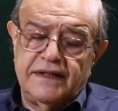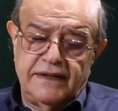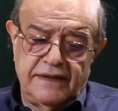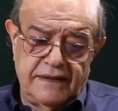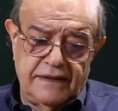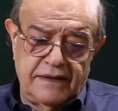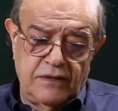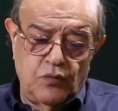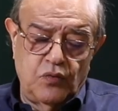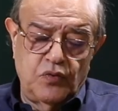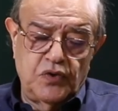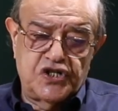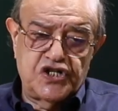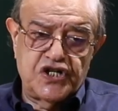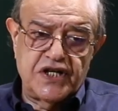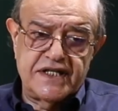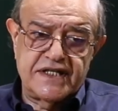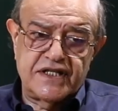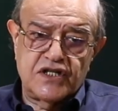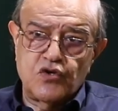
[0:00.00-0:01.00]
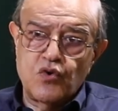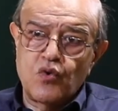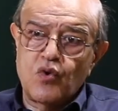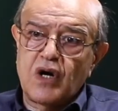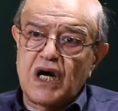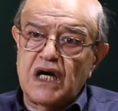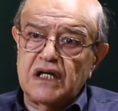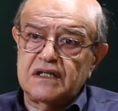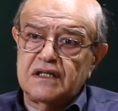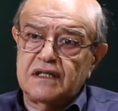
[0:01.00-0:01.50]
which is to
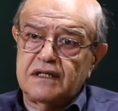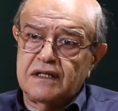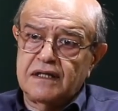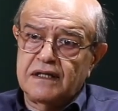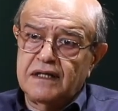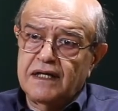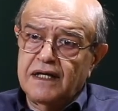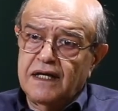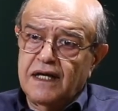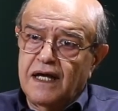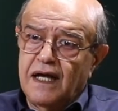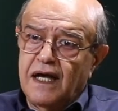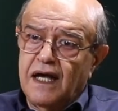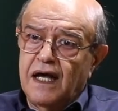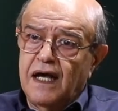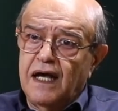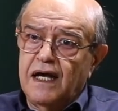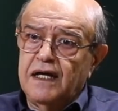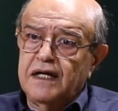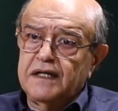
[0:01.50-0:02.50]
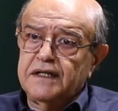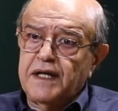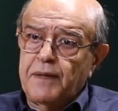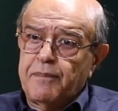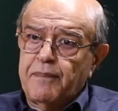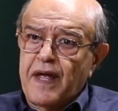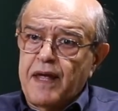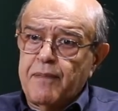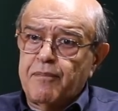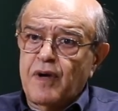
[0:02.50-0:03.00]
cut the
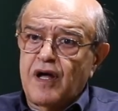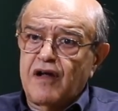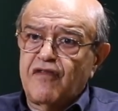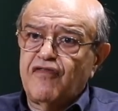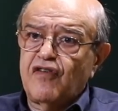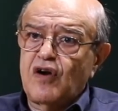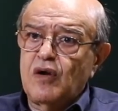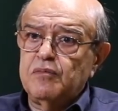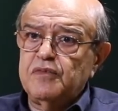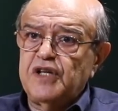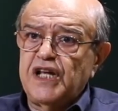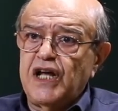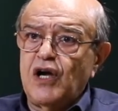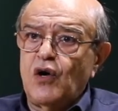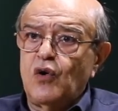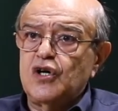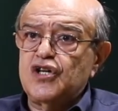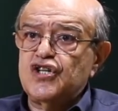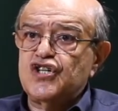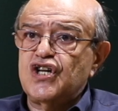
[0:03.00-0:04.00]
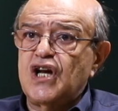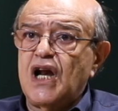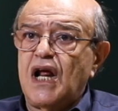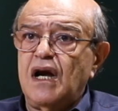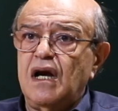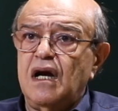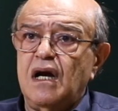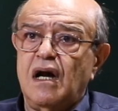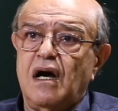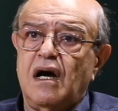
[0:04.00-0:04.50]
paper from the
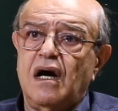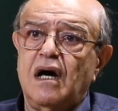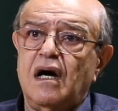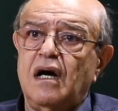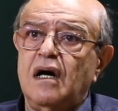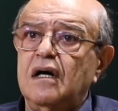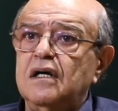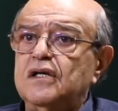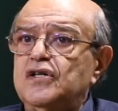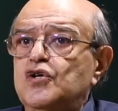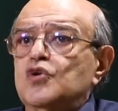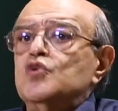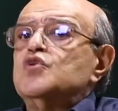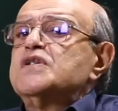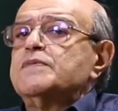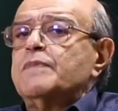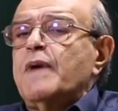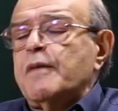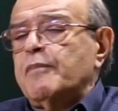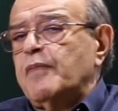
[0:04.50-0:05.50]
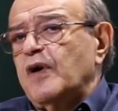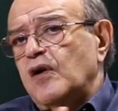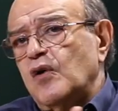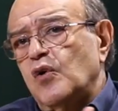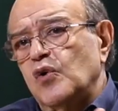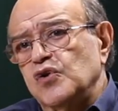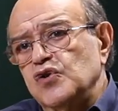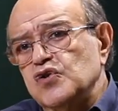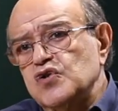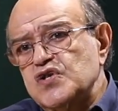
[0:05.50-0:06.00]
original newspaper
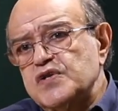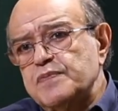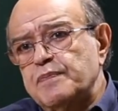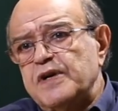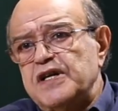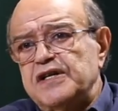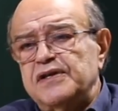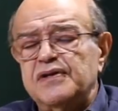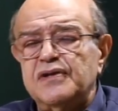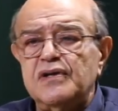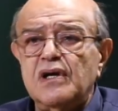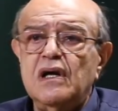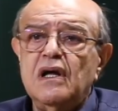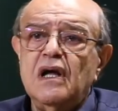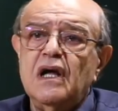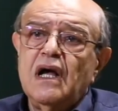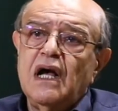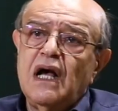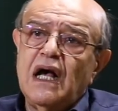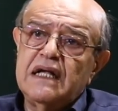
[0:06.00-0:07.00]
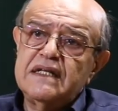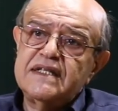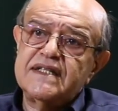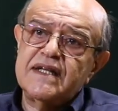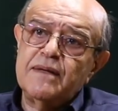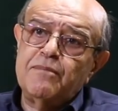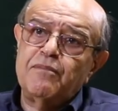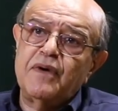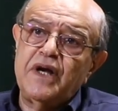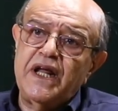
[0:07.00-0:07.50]
or newsprint and
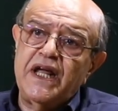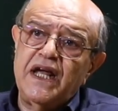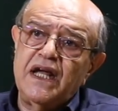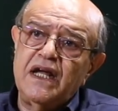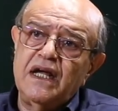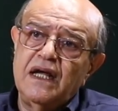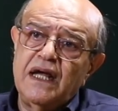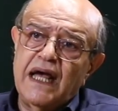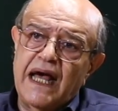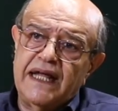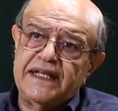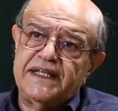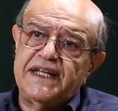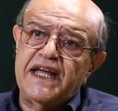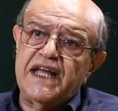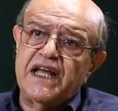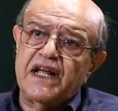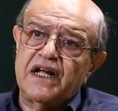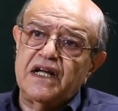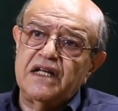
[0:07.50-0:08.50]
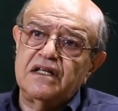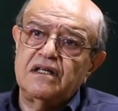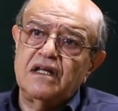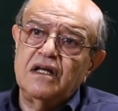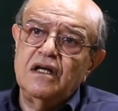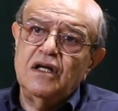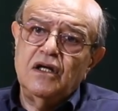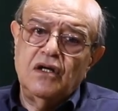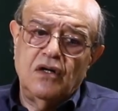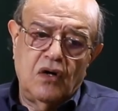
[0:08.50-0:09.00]
simply adhere
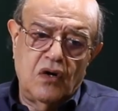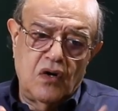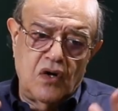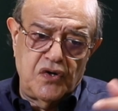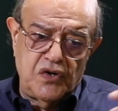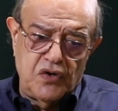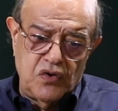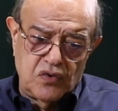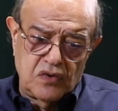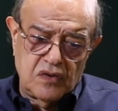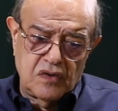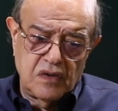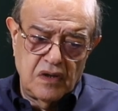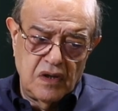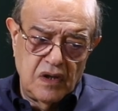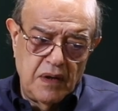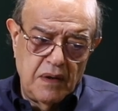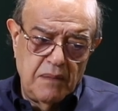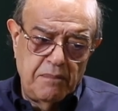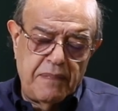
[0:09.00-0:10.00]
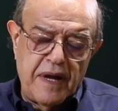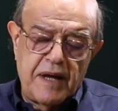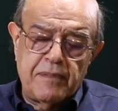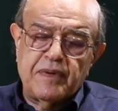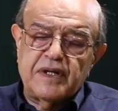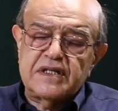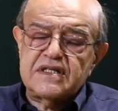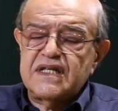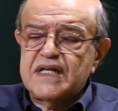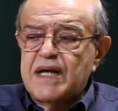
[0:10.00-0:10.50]
it on your
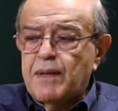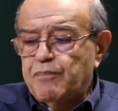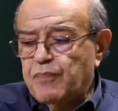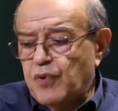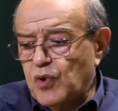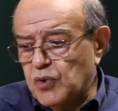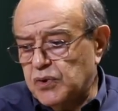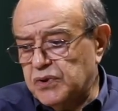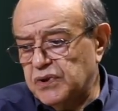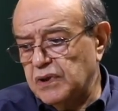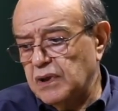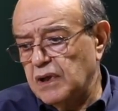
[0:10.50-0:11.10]
paper support.